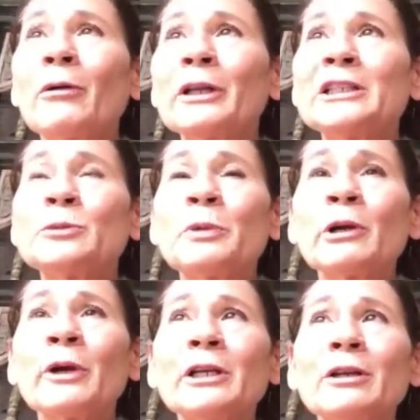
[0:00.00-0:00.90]
Holy
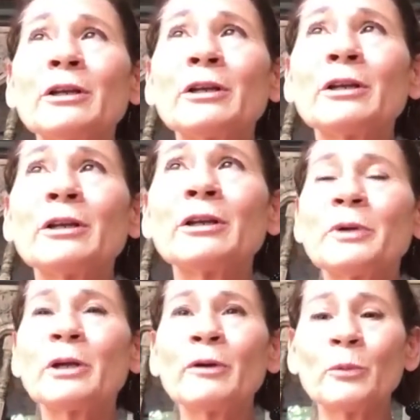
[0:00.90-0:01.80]
Spirit, Divine
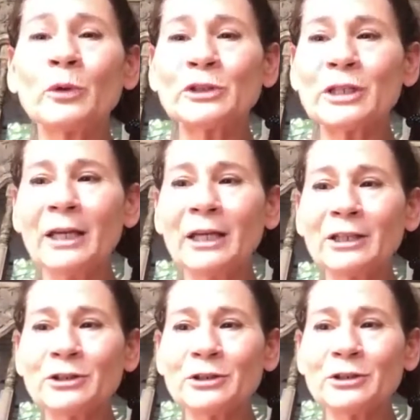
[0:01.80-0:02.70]
Spirit will take
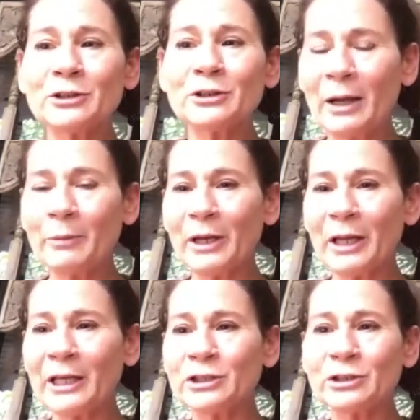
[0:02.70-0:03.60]
it to its right
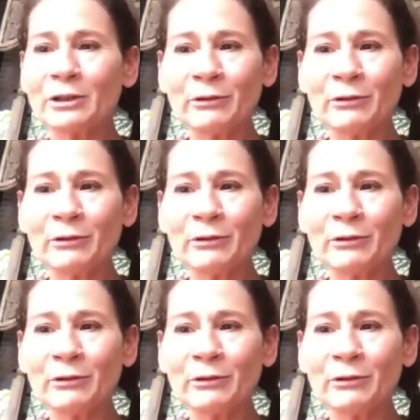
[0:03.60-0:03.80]
place.